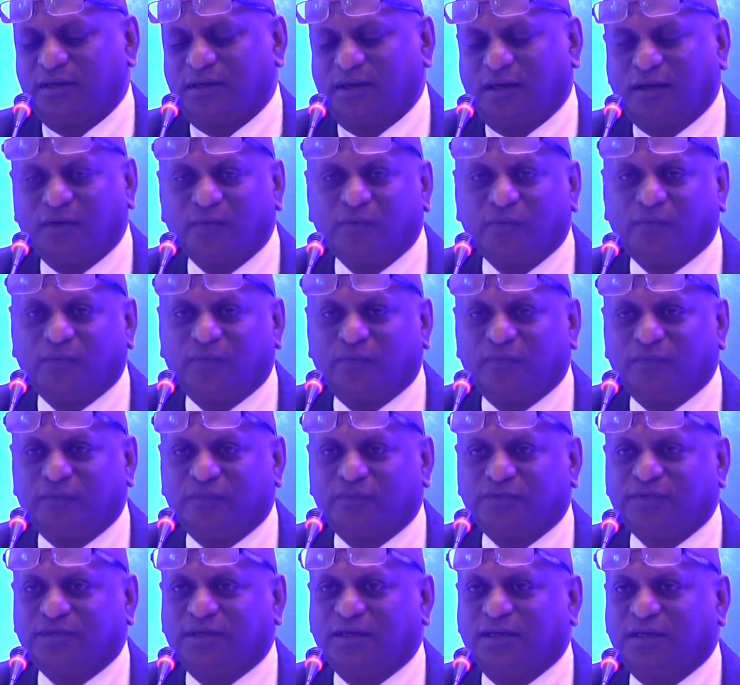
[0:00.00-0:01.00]
now
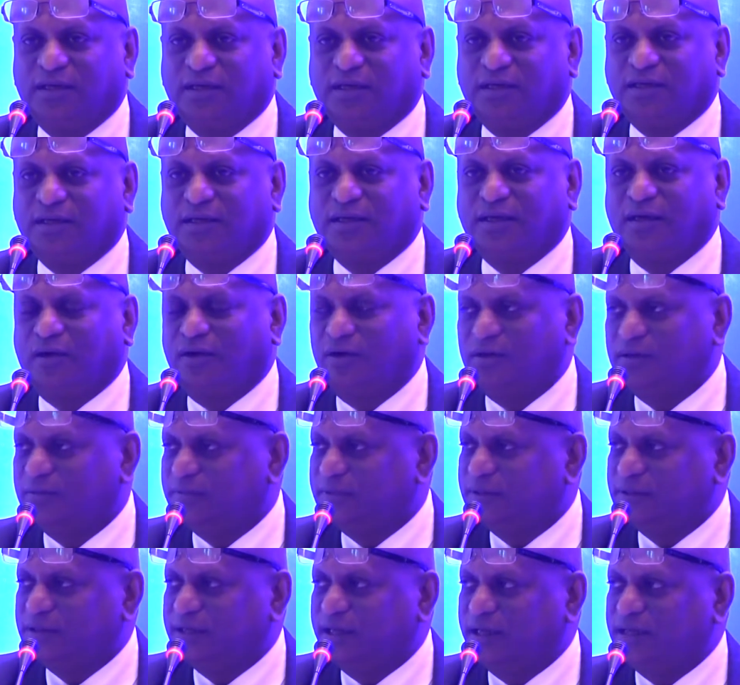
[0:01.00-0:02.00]
Sri Lankan
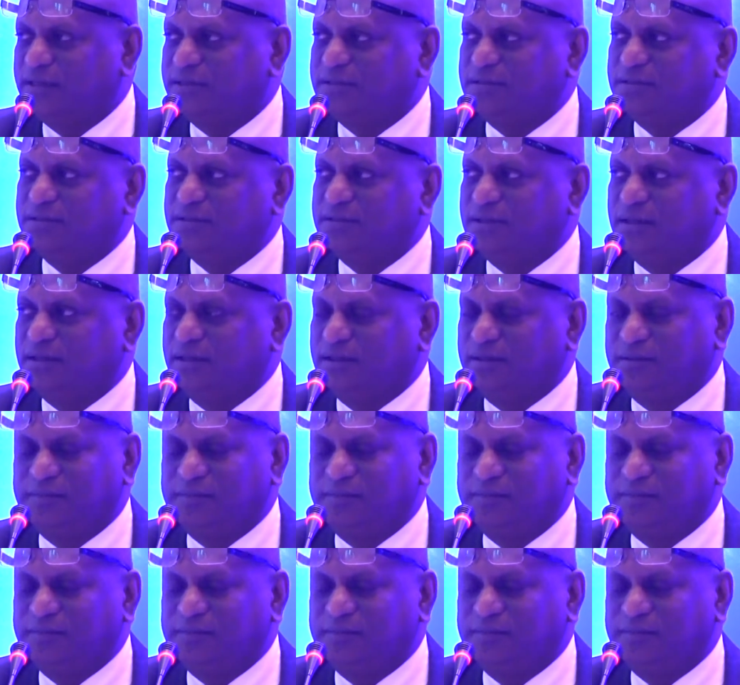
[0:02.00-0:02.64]
government has